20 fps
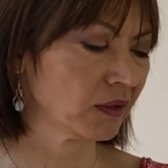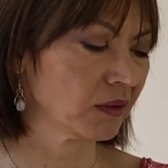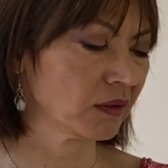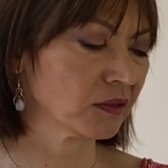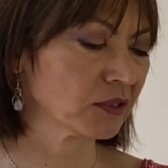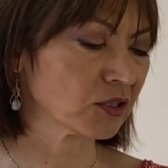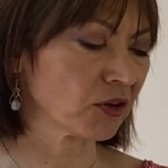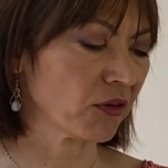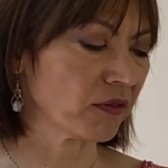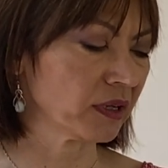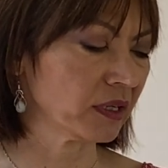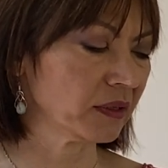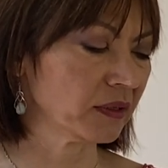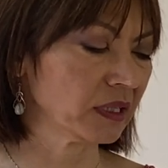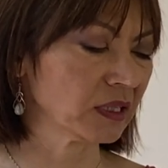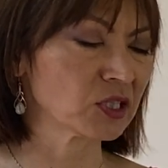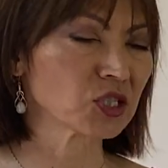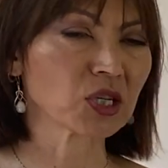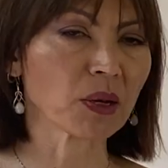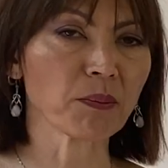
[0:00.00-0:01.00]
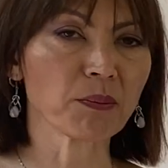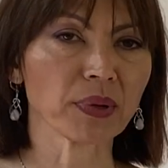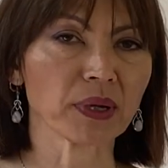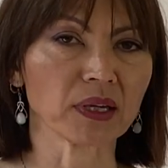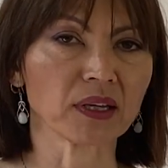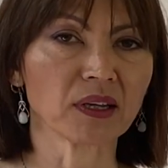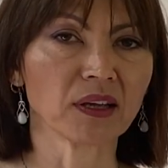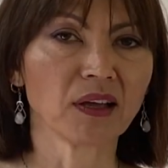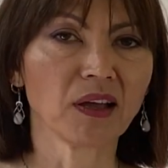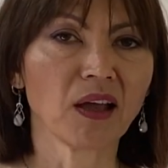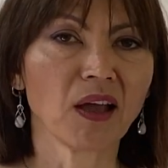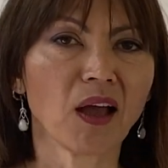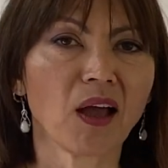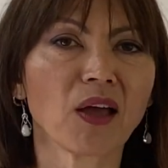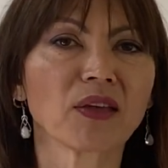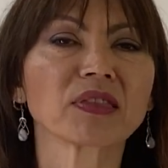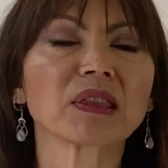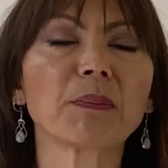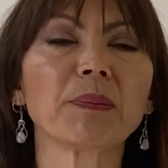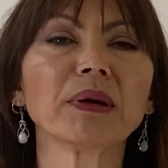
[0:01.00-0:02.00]
Sorry, it's jumping.
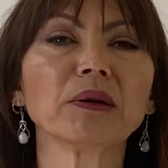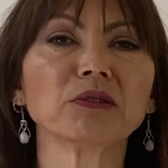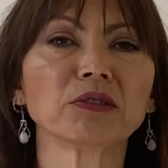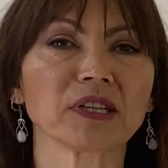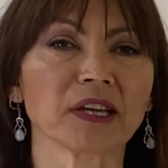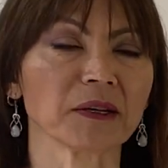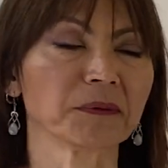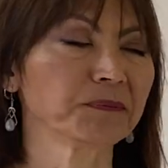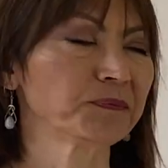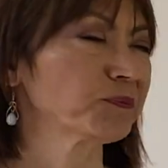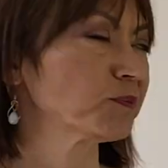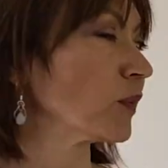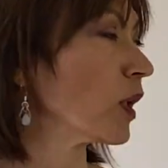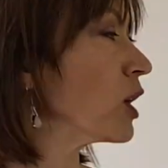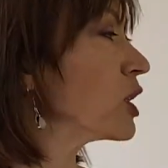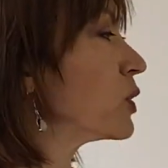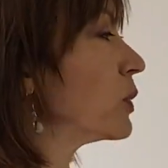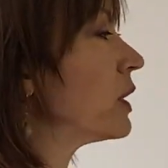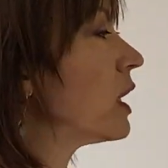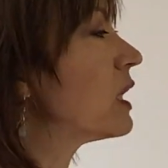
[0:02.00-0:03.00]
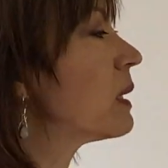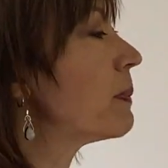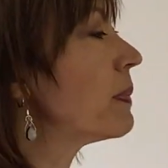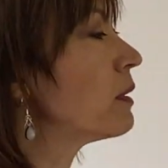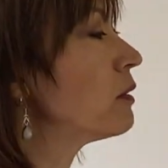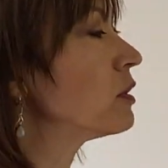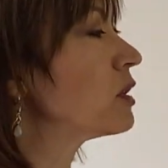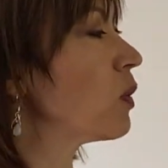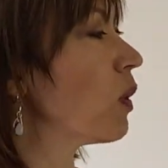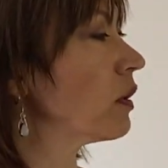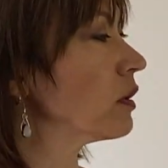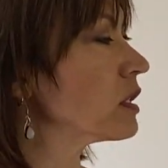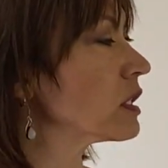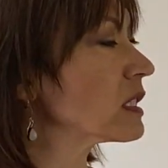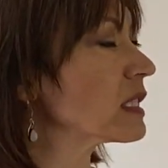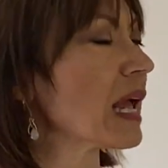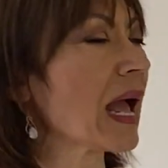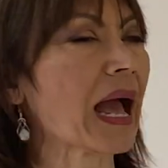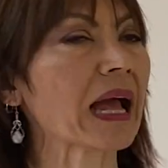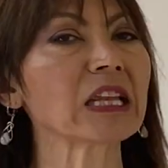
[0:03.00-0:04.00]
The builder. So we know the builder wants
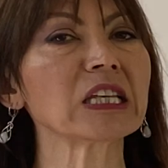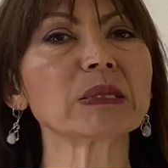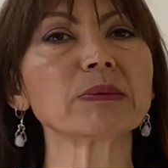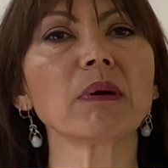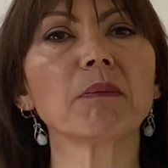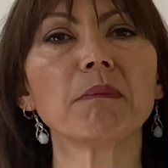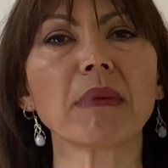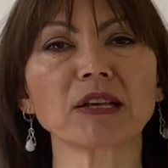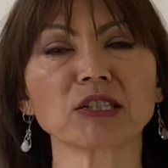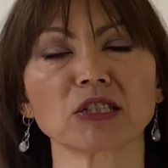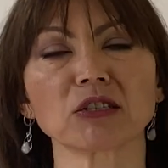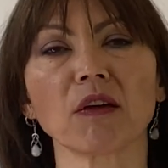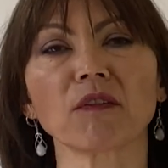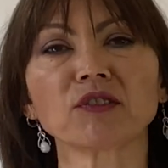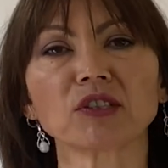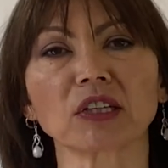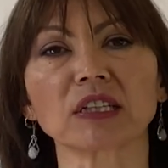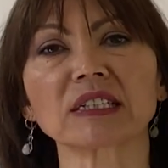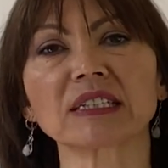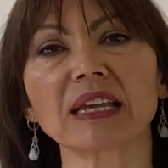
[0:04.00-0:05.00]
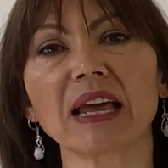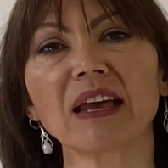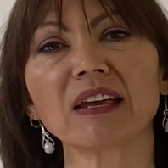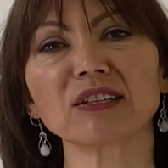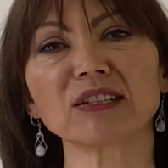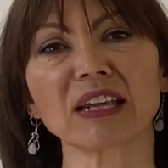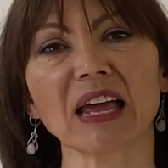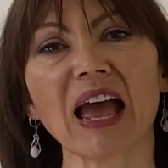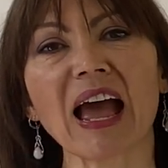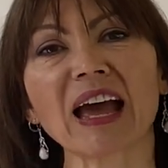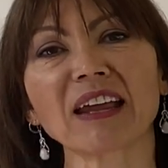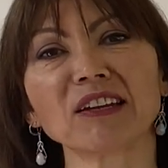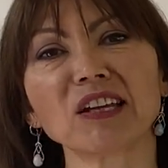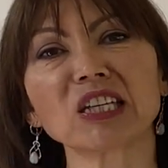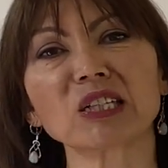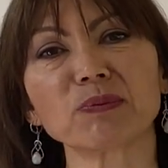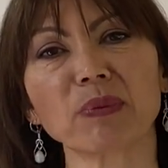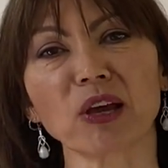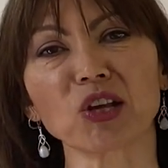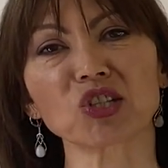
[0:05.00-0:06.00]
tangible measures of success and
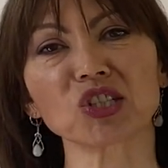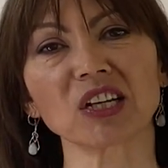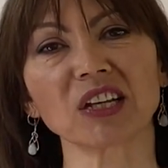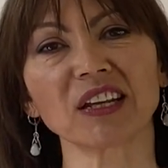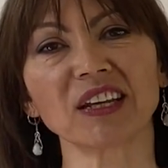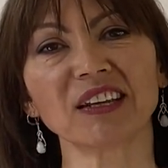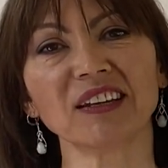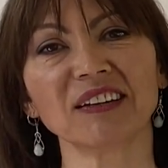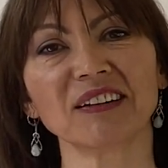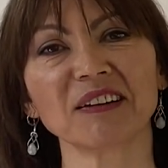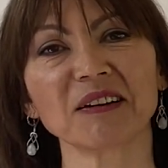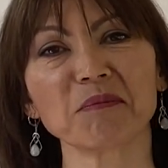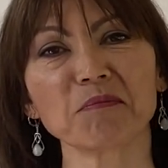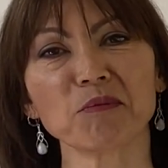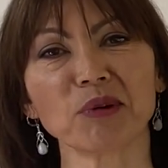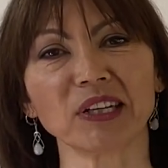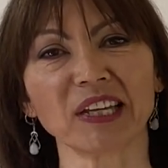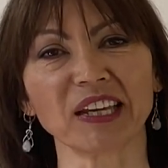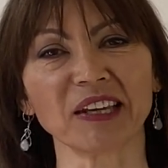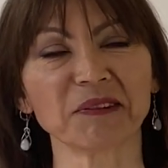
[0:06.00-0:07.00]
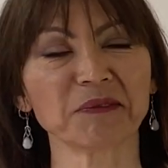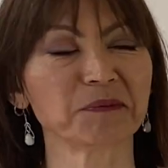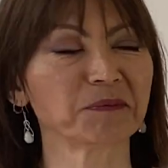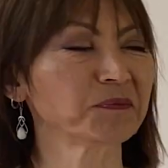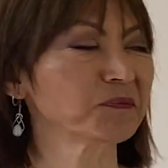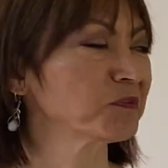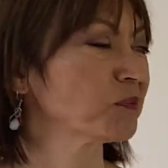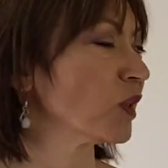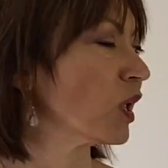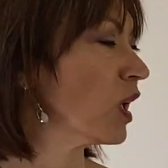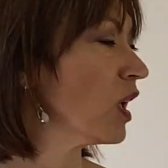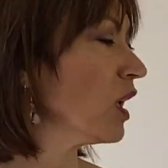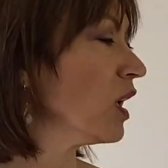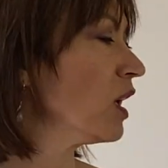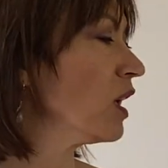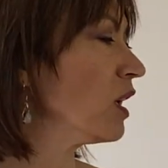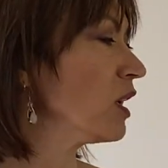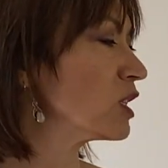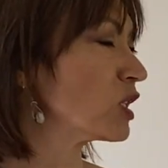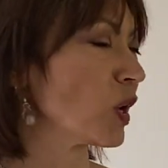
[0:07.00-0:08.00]
especially money.
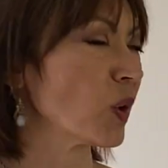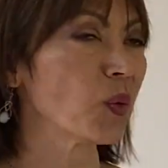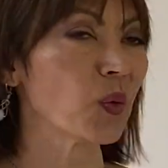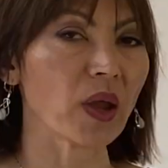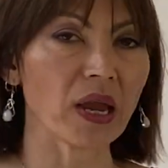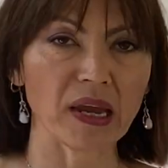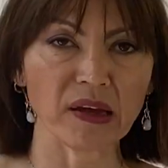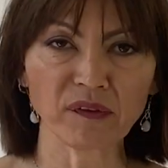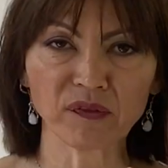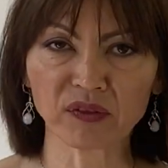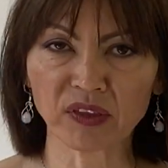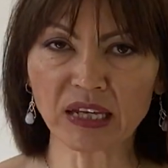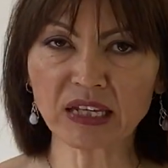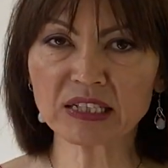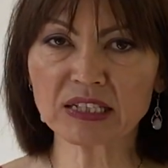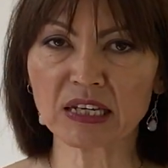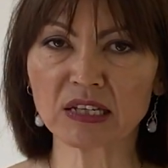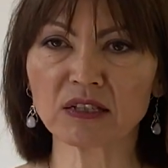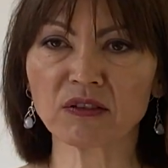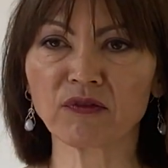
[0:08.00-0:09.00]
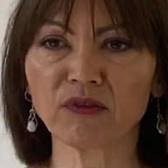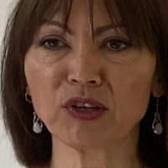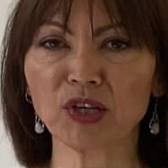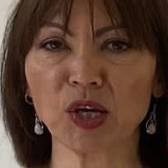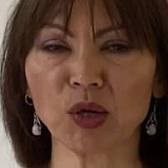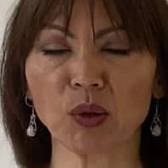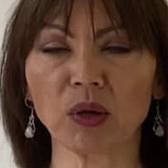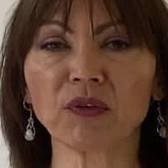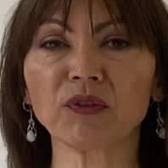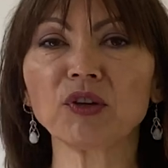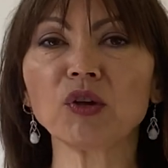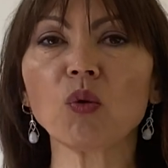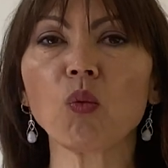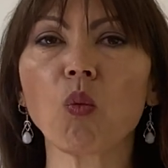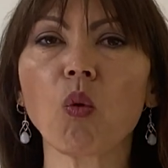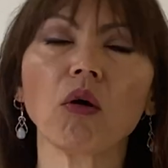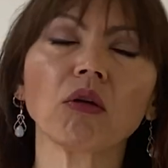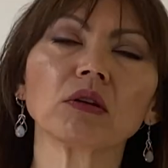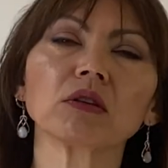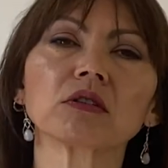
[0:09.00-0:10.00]
So if this is for you, if you
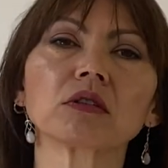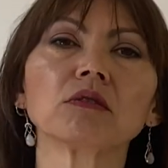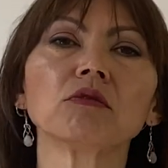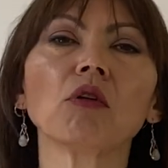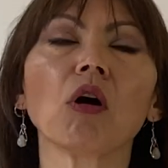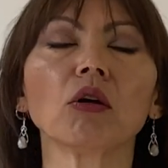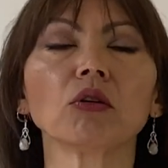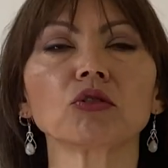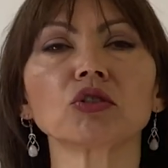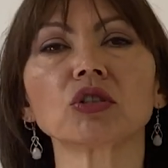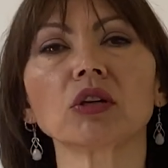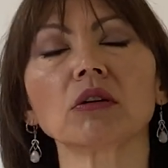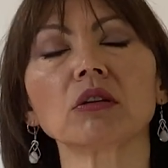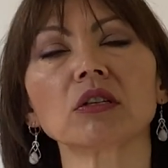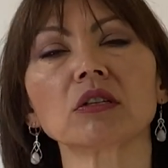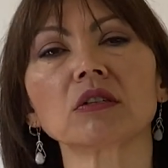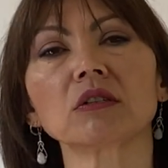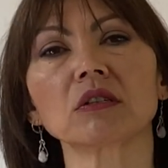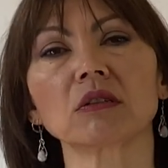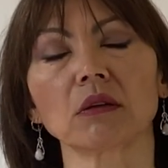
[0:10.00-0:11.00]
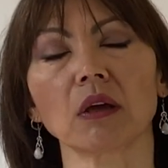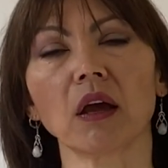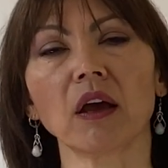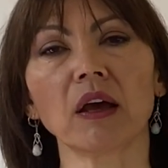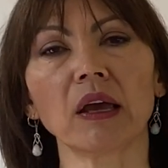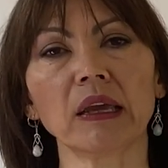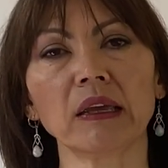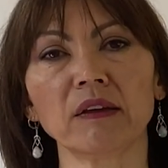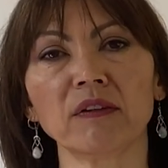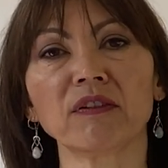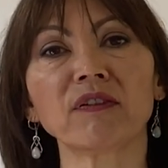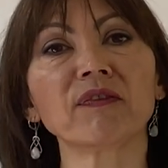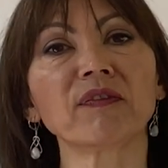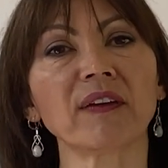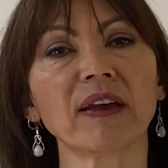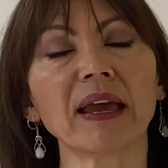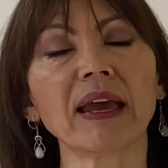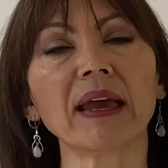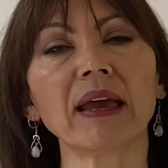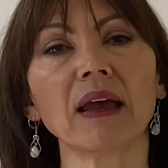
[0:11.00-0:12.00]
want not just a
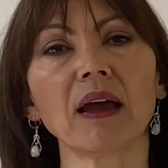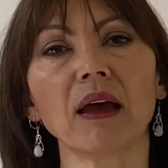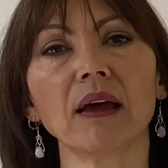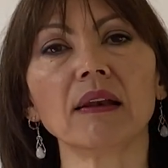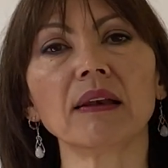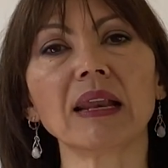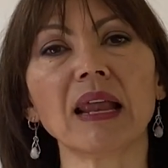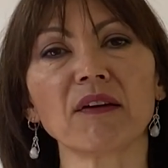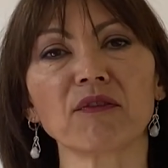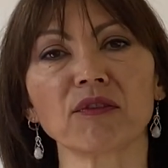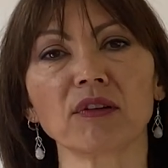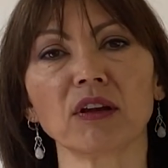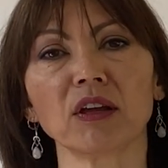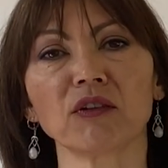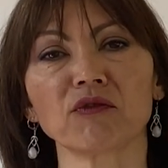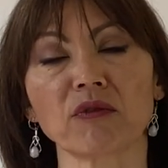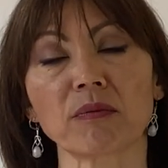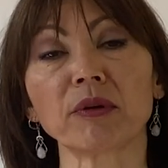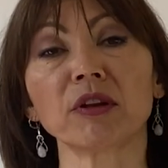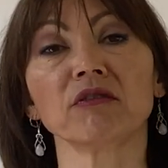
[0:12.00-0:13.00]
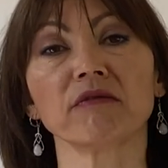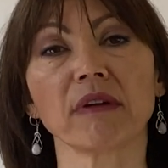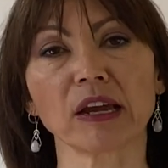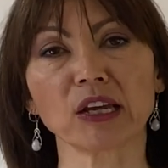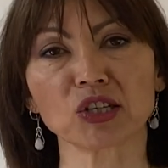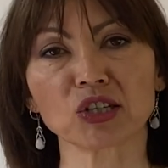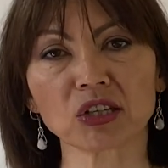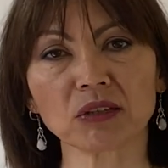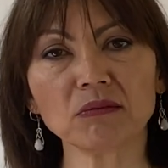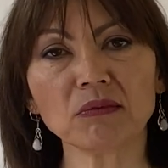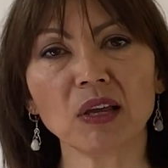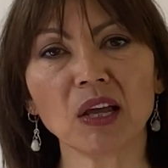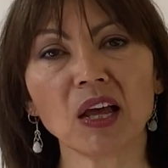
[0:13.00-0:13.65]
fair level of remuneration,